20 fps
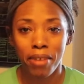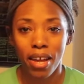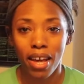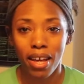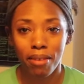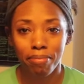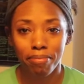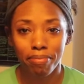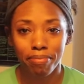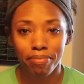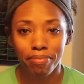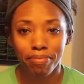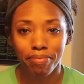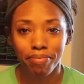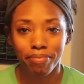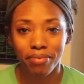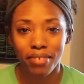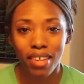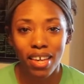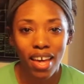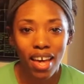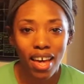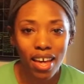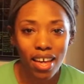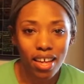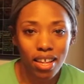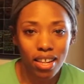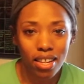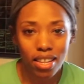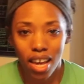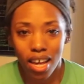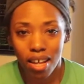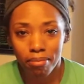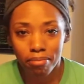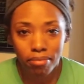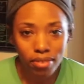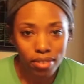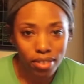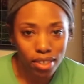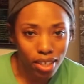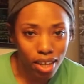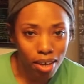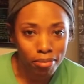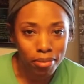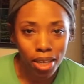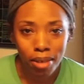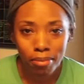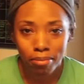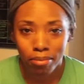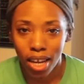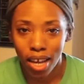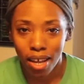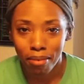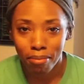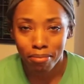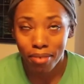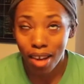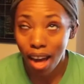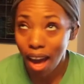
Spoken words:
nom. Nom nom nom nom.